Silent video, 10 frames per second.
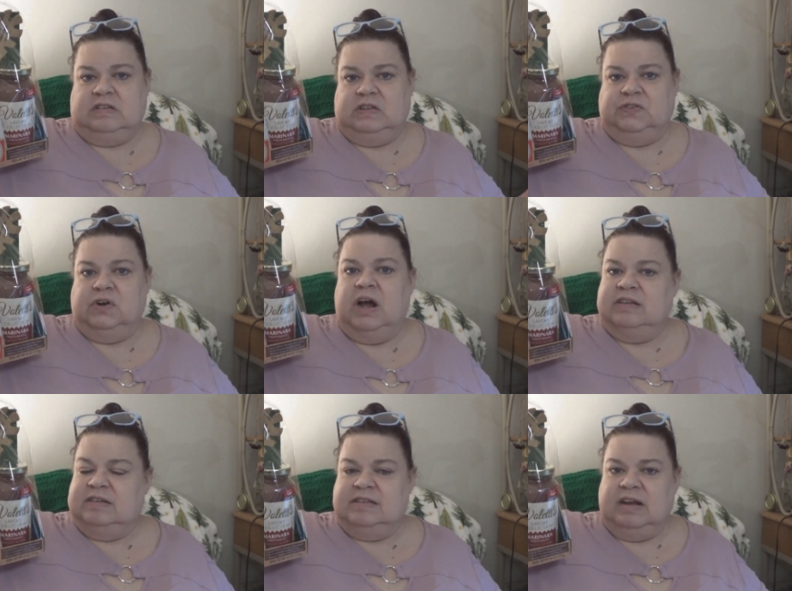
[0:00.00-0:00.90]
This is for
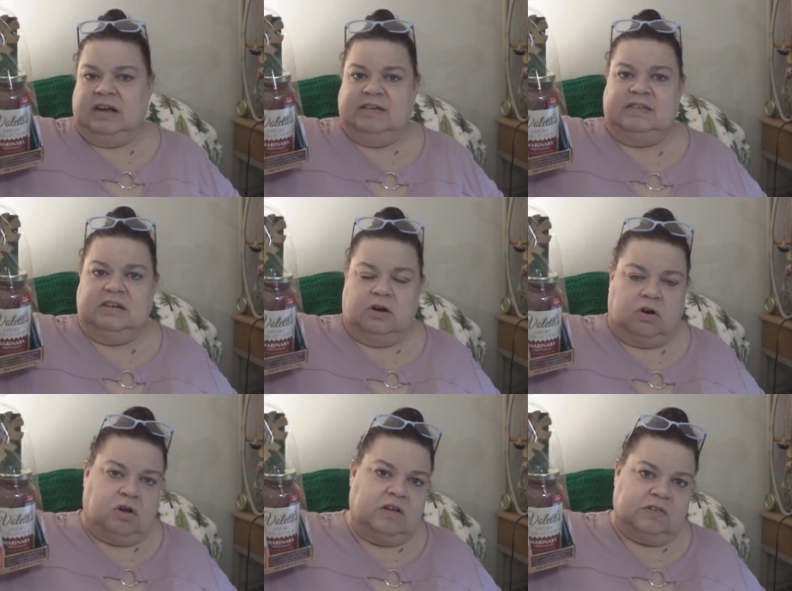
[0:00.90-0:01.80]
us. It's not going to stick in
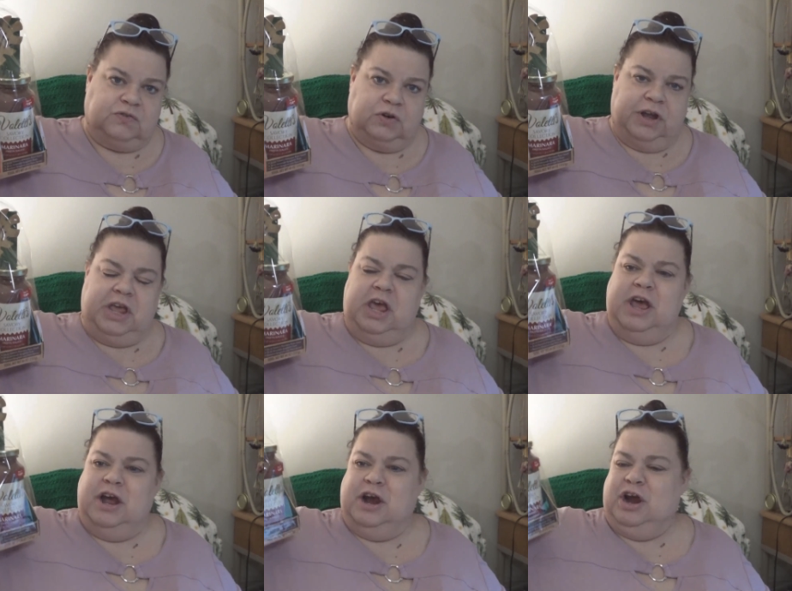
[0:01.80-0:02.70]
our closet for a
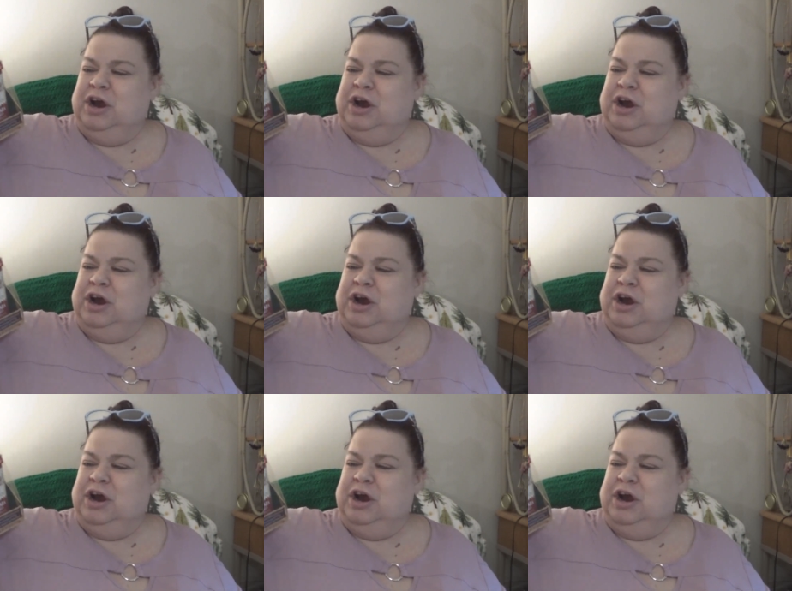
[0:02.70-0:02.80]
year.